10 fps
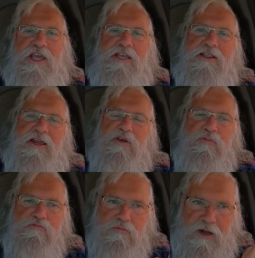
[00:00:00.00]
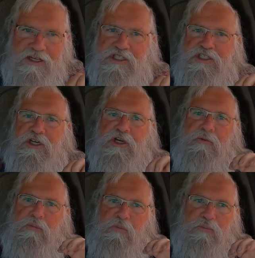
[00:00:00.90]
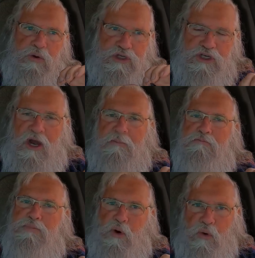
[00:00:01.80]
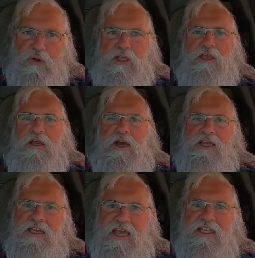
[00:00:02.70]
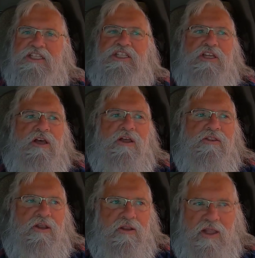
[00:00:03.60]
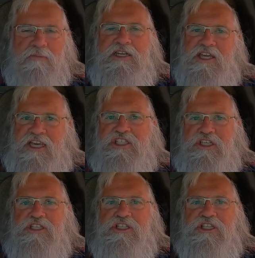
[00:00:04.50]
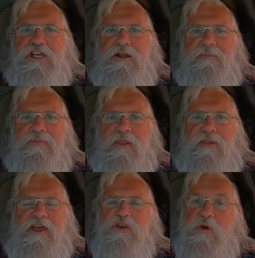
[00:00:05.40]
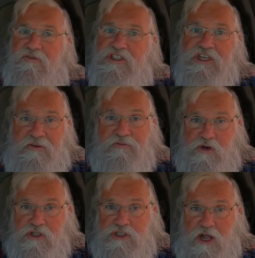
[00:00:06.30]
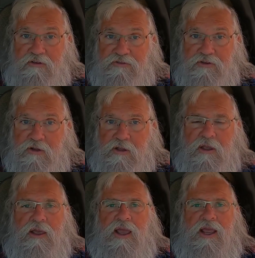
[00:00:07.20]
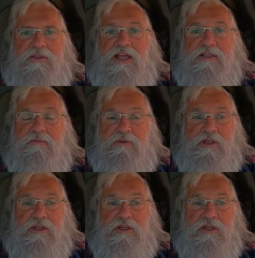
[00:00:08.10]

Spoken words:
saying that you must push up boldly against the limitations that you have set for yourself, and that